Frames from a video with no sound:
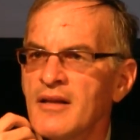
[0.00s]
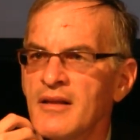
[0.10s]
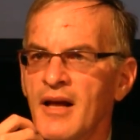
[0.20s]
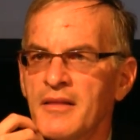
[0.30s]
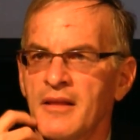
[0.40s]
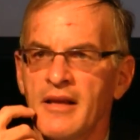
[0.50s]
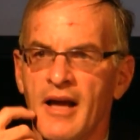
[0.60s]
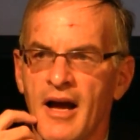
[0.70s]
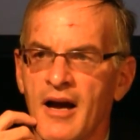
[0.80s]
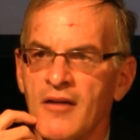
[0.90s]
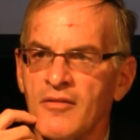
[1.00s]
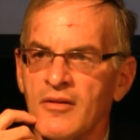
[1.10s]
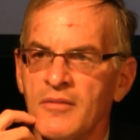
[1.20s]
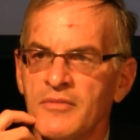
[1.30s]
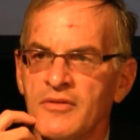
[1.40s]
that the
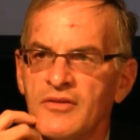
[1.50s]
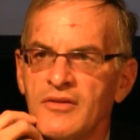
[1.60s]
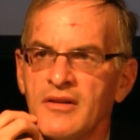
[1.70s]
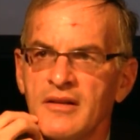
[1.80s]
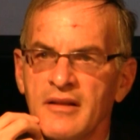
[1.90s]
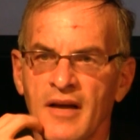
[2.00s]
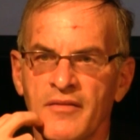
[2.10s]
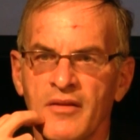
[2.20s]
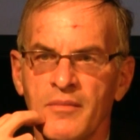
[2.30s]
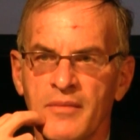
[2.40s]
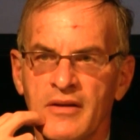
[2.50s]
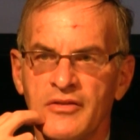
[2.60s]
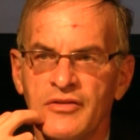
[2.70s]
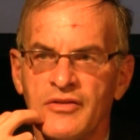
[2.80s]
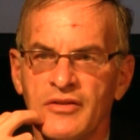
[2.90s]
Arabs never
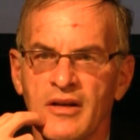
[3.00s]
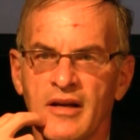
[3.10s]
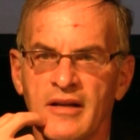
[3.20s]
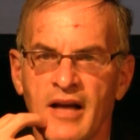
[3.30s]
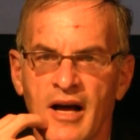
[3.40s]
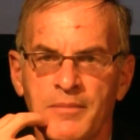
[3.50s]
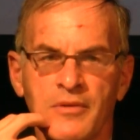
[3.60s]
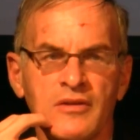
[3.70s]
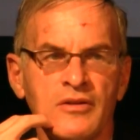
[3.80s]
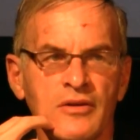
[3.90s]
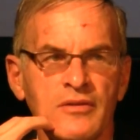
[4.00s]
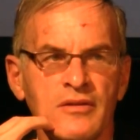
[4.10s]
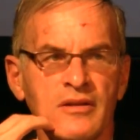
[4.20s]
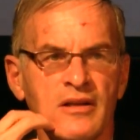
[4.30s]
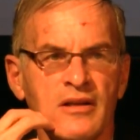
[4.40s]
miss an
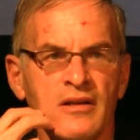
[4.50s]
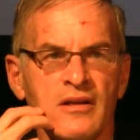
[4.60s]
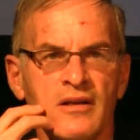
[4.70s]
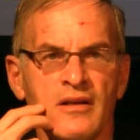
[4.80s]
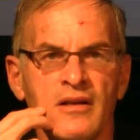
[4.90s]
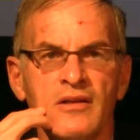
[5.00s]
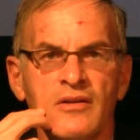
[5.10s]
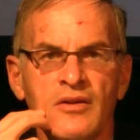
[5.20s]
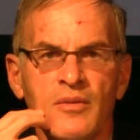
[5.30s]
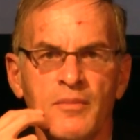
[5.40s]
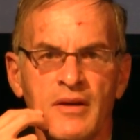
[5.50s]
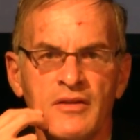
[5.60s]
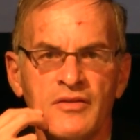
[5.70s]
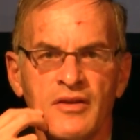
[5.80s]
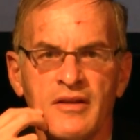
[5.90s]
opportunity to
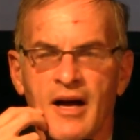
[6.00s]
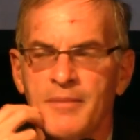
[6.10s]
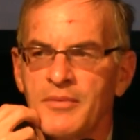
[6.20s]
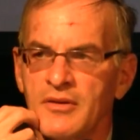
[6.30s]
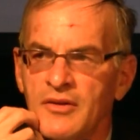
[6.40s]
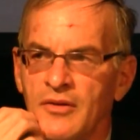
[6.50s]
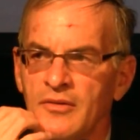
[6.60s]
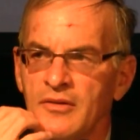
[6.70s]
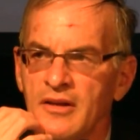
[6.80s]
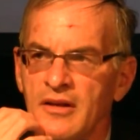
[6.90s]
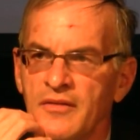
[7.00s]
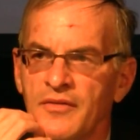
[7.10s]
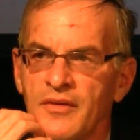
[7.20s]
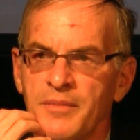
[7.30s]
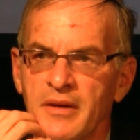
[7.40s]
miss an opportunity
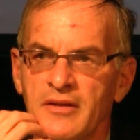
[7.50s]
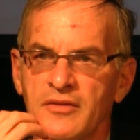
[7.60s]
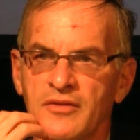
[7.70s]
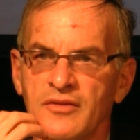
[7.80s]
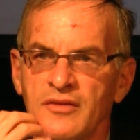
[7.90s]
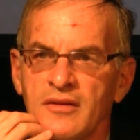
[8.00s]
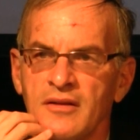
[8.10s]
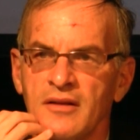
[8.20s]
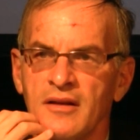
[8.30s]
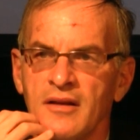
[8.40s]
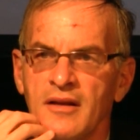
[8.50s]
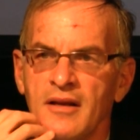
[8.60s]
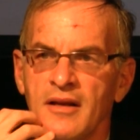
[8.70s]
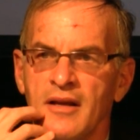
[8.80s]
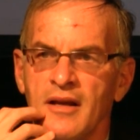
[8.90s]
for peace.
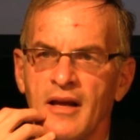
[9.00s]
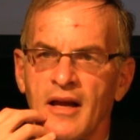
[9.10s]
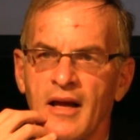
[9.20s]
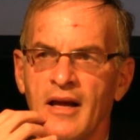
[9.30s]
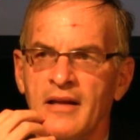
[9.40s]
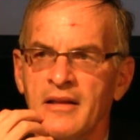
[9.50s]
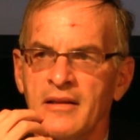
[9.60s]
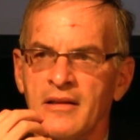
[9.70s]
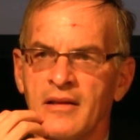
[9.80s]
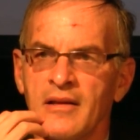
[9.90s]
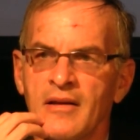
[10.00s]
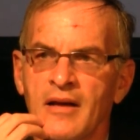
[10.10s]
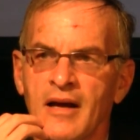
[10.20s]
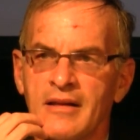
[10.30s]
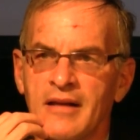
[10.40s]
And
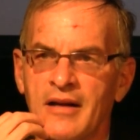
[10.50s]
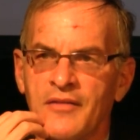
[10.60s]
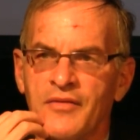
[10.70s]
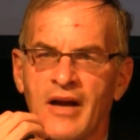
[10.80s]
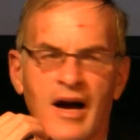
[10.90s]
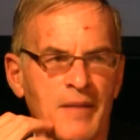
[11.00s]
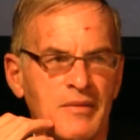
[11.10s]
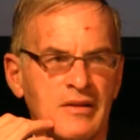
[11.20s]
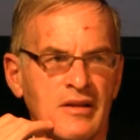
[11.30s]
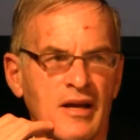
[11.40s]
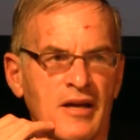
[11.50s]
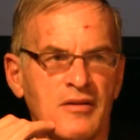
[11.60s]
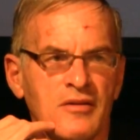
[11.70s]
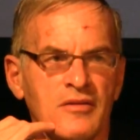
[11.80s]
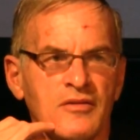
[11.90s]
a lot of
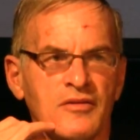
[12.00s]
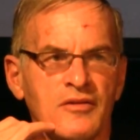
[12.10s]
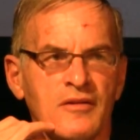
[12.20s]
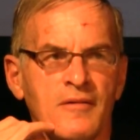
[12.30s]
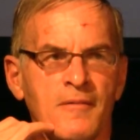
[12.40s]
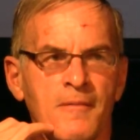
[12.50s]
commentators